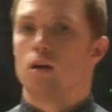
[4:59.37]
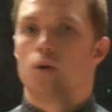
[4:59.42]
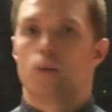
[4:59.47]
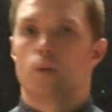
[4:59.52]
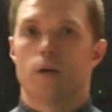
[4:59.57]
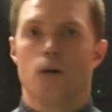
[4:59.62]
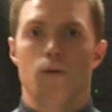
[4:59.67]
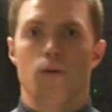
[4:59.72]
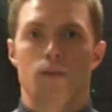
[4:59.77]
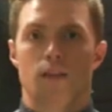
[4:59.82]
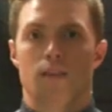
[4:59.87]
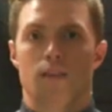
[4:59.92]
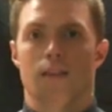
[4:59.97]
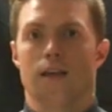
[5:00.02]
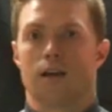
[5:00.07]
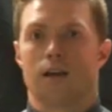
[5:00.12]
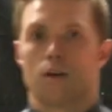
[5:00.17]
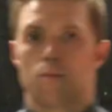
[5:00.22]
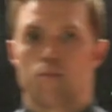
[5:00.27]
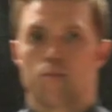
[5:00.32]
we know that
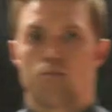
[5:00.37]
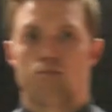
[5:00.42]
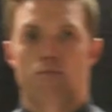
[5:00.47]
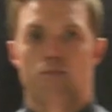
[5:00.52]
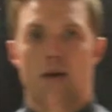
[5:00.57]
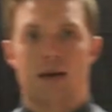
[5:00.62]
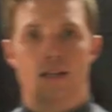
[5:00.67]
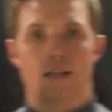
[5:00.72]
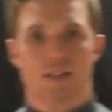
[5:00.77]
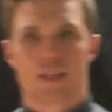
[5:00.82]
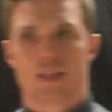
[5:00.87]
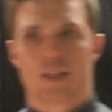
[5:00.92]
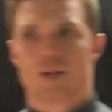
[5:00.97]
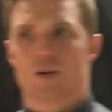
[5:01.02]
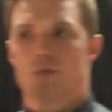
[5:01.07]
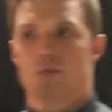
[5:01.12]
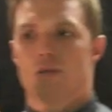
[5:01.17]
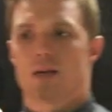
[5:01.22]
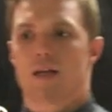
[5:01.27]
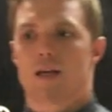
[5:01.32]
they're basically
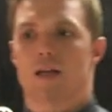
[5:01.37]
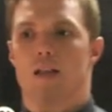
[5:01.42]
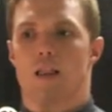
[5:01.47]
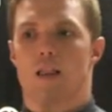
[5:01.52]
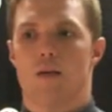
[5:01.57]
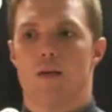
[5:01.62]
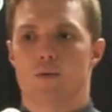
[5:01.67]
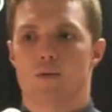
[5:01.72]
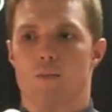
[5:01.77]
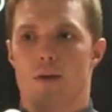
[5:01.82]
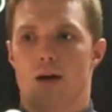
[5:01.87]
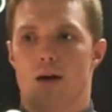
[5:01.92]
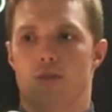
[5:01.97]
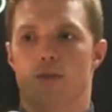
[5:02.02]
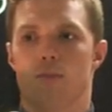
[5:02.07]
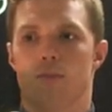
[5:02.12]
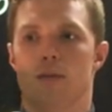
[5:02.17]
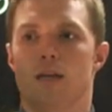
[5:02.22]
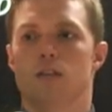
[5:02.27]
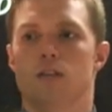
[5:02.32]
going to be clumped about
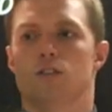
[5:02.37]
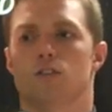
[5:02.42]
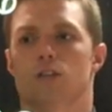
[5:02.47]
the mean.